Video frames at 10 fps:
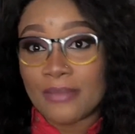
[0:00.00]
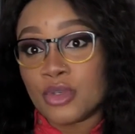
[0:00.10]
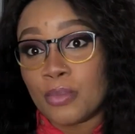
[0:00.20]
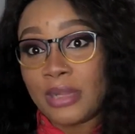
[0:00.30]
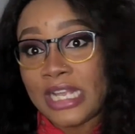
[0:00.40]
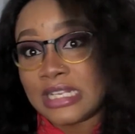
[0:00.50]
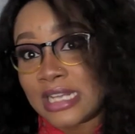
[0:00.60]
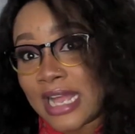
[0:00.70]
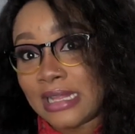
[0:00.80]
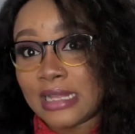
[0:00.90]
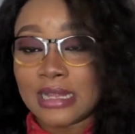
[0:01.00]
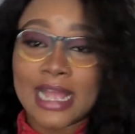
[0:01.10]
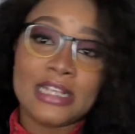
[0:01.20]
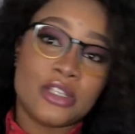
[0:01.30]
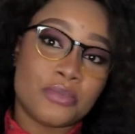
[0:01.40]
So please kindly
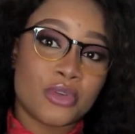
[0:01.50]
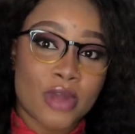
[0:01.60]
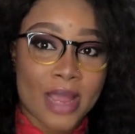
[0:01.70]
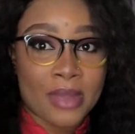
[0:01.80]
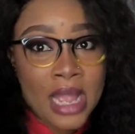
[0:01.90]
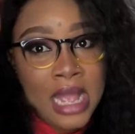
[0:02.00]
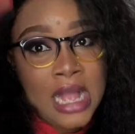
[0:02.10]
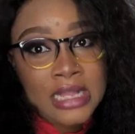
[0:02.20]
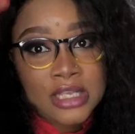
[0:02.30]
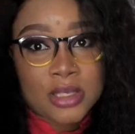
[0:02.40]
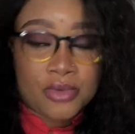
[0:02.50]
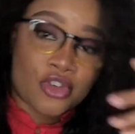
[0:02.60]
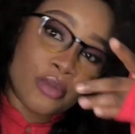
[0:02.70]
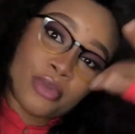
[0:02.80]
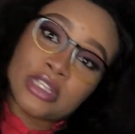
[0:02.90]
like, subscribe. The
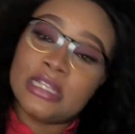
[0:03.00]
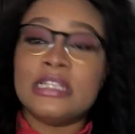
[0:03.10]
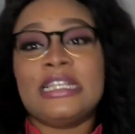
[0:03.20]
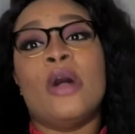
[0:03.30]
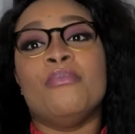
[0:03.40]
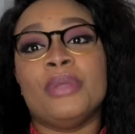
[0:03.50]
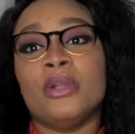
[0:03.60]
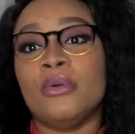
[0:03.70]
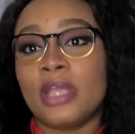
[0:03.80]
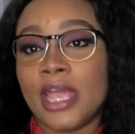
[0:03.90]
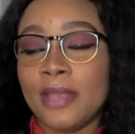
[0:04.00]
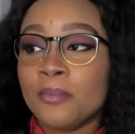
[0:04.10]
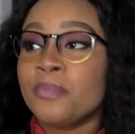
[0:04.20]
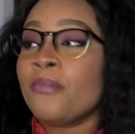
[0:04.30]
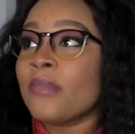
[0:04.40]
subscription button is down below, okay?
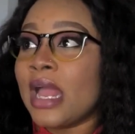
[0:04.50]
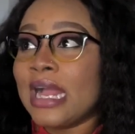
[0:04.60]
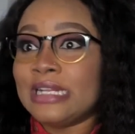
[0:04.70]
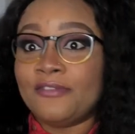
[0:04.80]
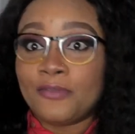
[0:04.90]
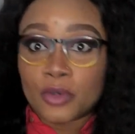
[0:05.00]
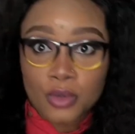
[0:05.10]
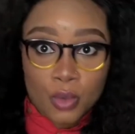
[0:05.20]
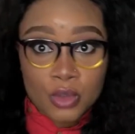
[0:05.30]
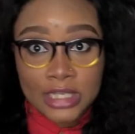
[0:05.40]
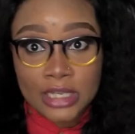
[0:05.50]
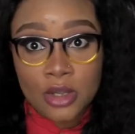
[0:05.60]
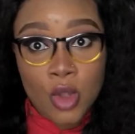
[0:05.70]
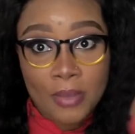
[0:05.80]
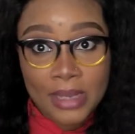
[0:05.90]
And for those that are
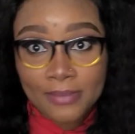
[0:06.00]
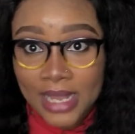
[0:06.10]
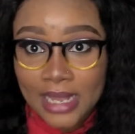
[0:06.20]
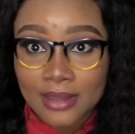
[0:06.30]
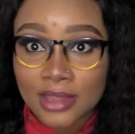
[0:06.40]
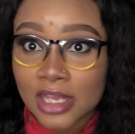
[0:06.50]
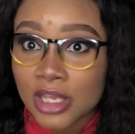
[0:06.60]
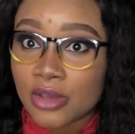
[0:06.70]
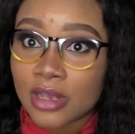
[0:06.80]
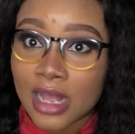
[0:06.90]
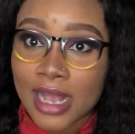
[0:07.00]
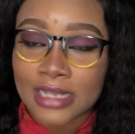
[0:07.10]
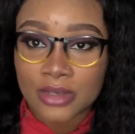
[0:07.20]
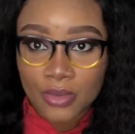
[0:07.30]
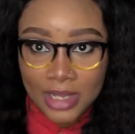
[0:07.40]
coming back, thank you guys,
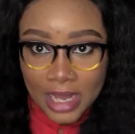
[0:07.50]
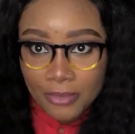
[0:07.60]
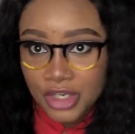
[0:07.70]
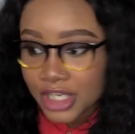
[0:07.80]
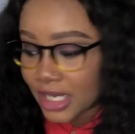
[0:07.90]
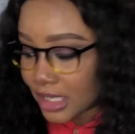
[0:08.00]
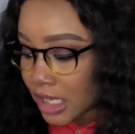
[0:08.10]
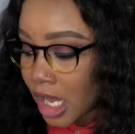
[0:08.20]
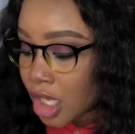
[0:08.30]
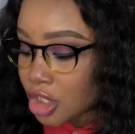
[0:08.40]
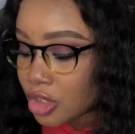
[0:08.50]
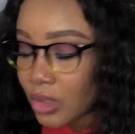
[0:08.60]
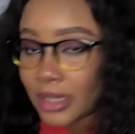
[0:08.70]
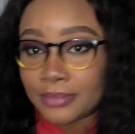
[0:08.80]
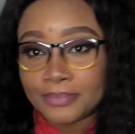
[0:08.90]
I really appreciate it. So
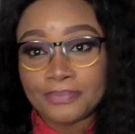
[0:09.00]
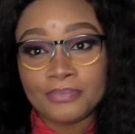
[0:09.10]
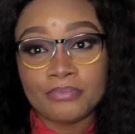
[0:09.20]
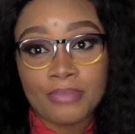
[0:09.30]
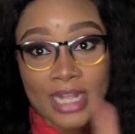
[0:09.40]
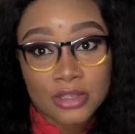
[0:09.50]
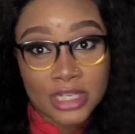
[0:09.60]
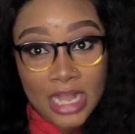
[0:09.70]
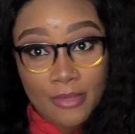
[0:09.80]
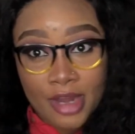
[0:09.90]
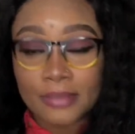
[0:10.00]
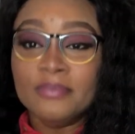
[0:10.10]
back to the camera.